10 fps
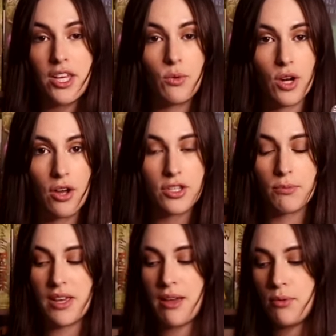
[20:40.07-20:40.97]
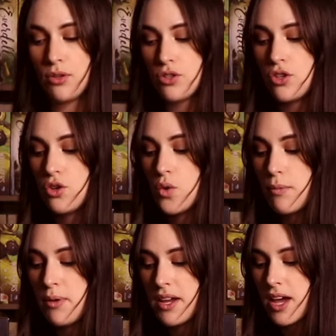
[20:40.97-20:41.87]
you would also be able to
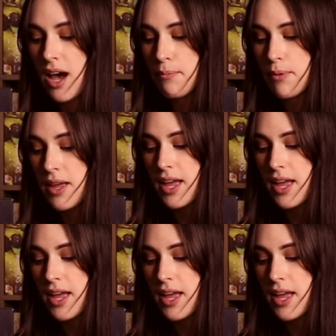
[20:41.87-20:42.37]
pick up